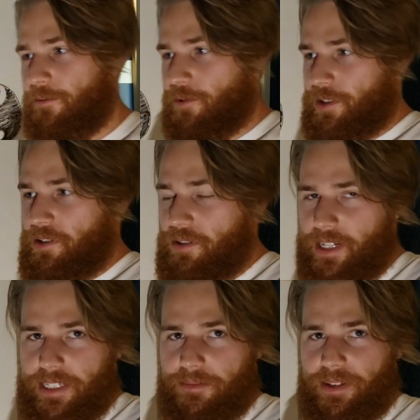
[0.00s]
were to look
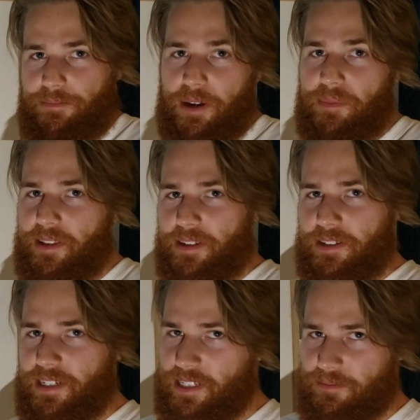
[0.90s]
at something, maybe they'd
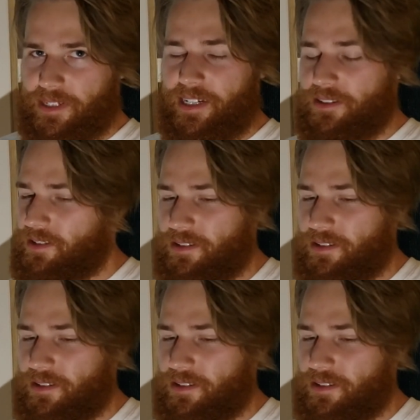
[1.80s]
see something else.